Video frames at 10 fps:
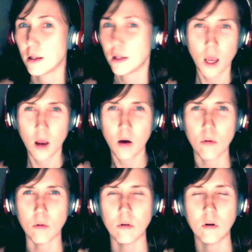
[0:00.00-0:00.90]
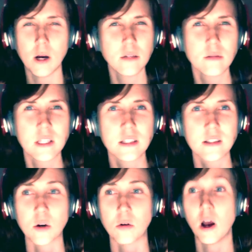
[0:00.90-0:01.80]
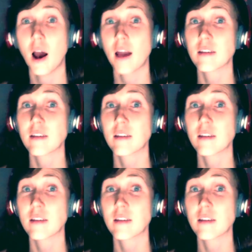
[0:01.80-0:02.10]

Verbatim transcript: No, I don't think so. I